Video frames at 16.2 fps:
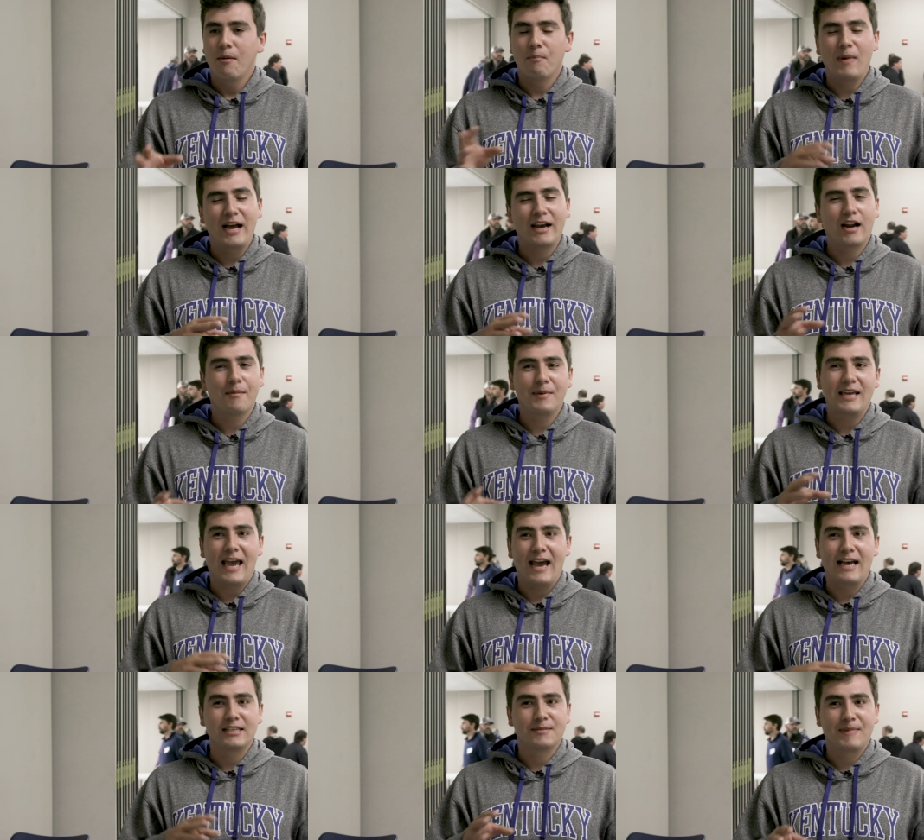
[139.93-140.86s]
might not
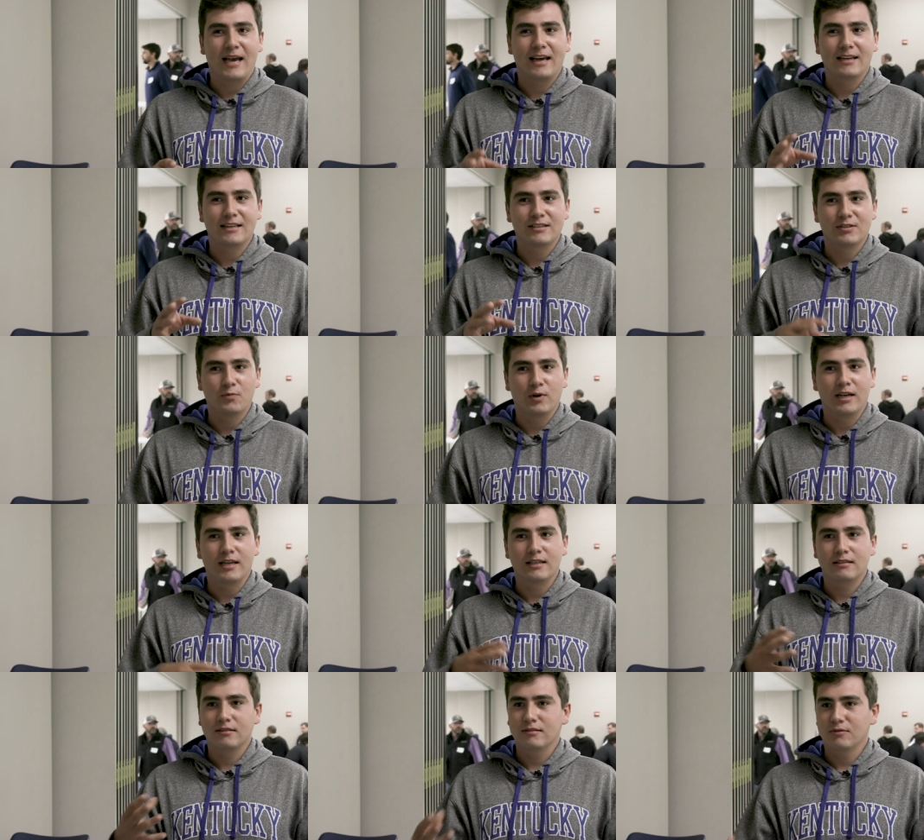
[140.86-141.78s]
be as bad as
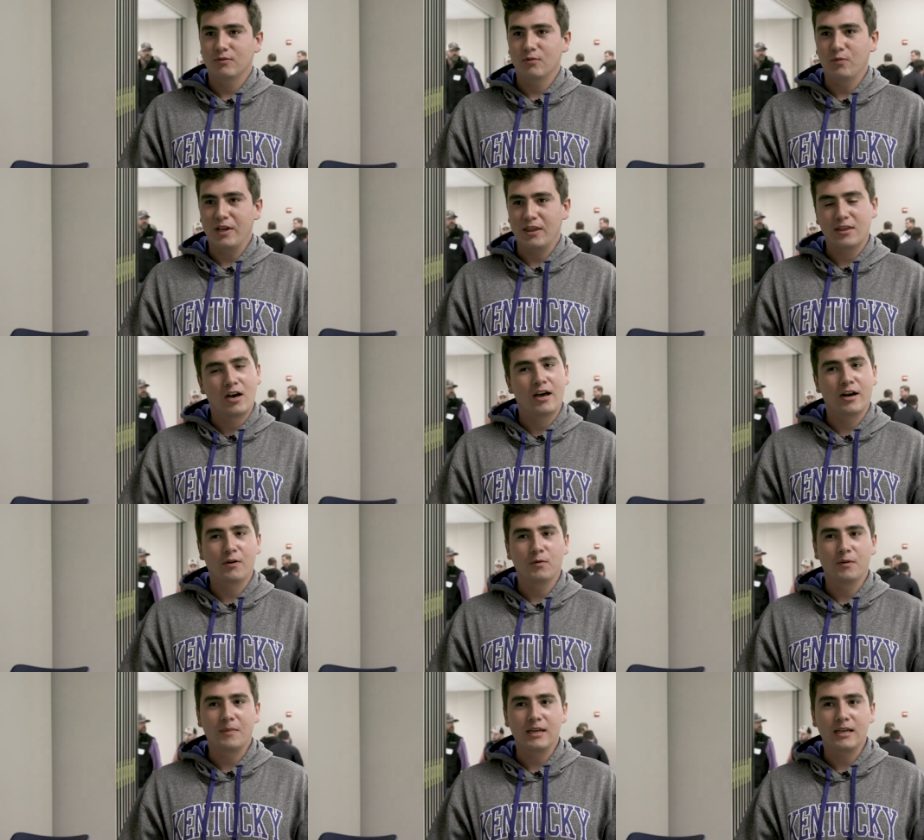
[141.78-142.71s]
what we thought
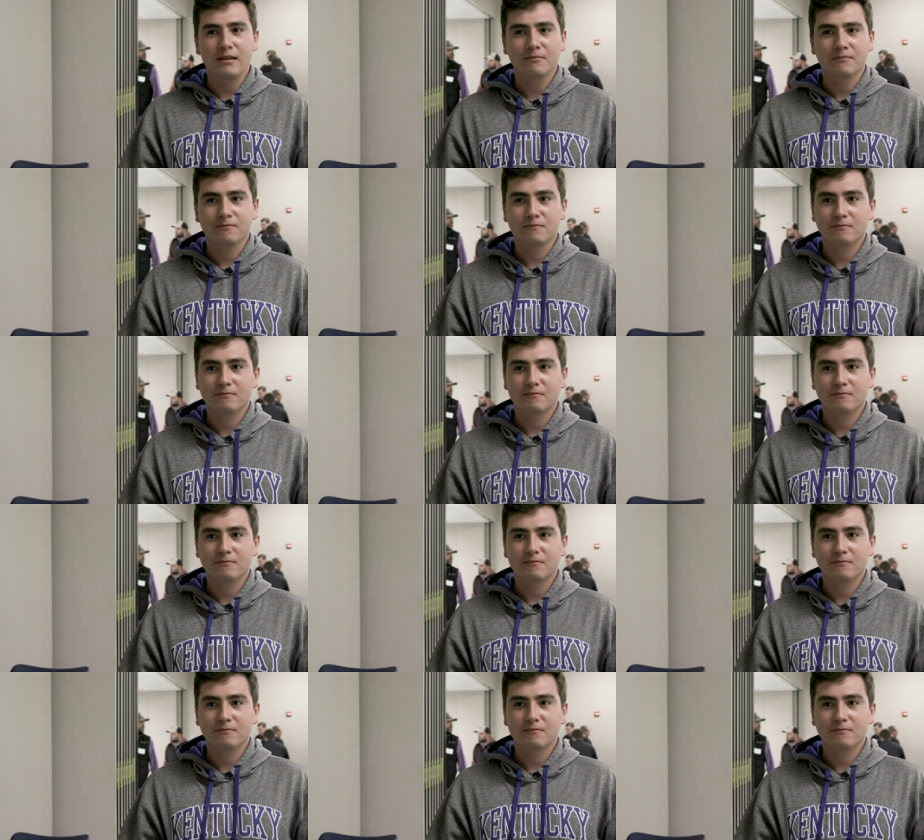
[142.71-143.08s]
it would be.